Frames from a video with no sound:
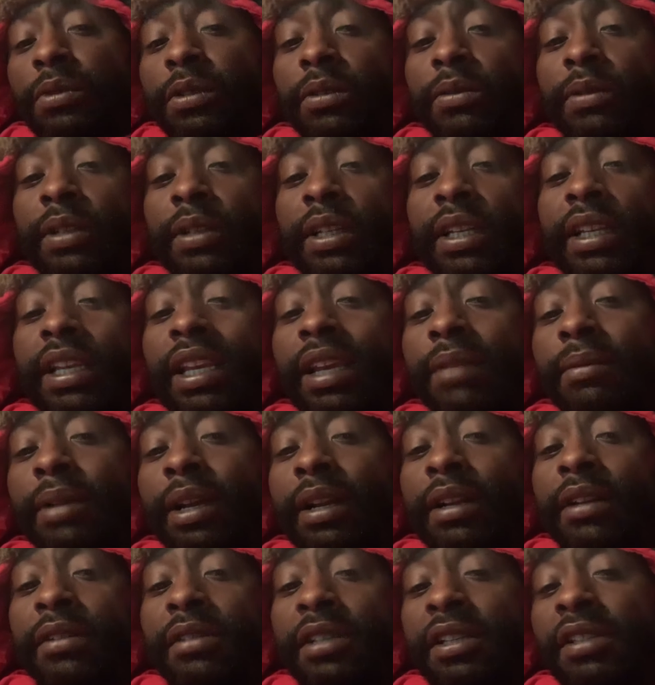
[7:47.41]
when it came
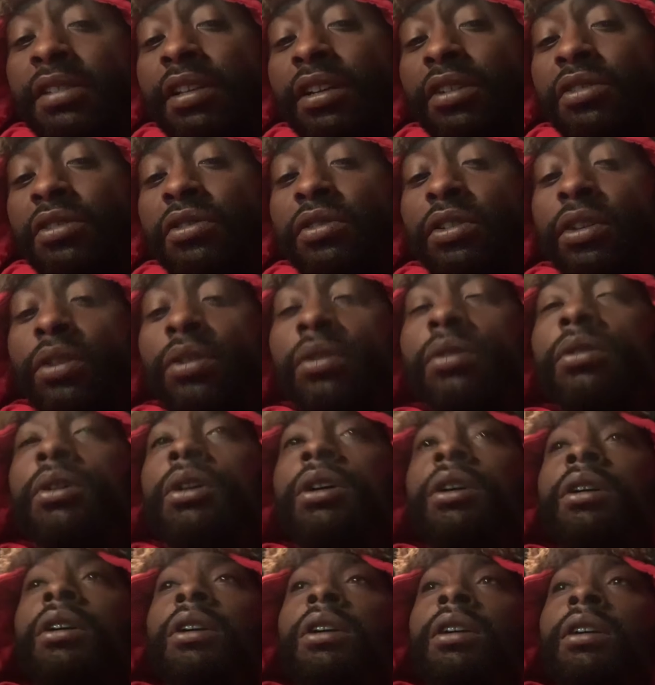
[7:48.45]
down to detail, you know,
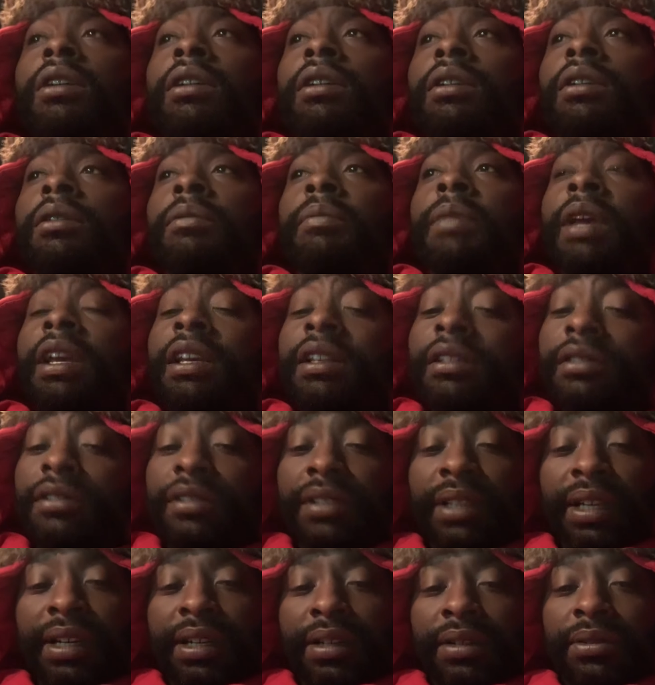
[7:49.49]
making
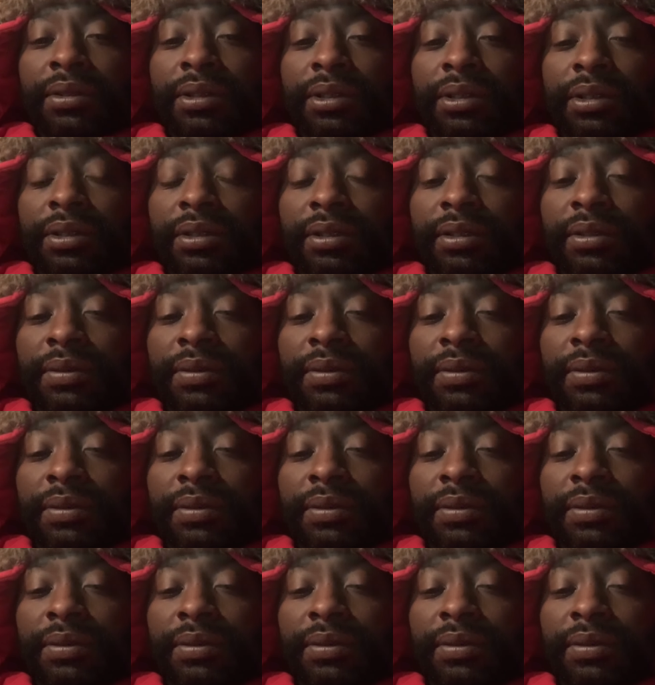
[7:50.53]
sales,